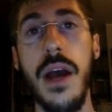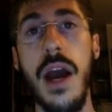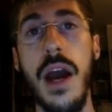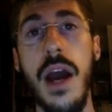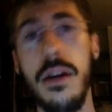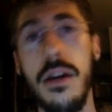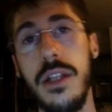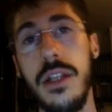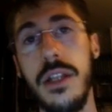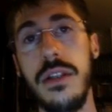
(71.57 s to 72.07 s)

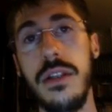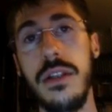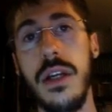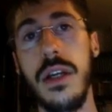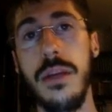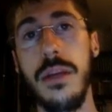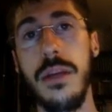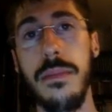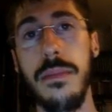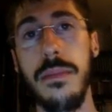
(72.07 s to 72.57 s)

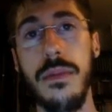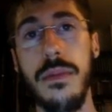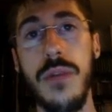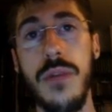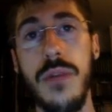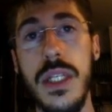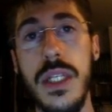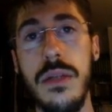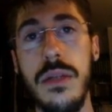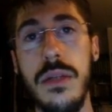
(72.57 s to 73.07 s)
artistic
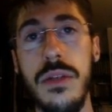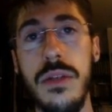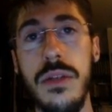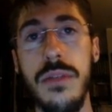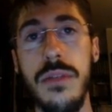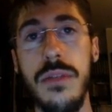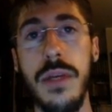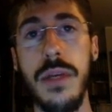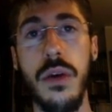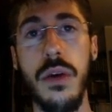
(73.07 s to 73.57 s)

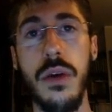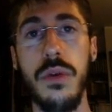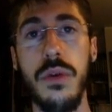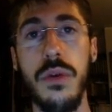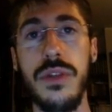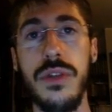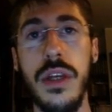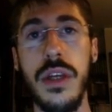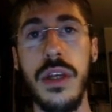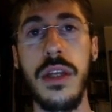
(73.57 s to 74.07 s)
reasons
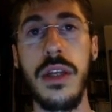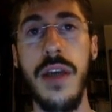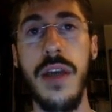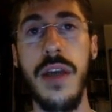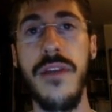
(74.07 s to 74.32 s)
because it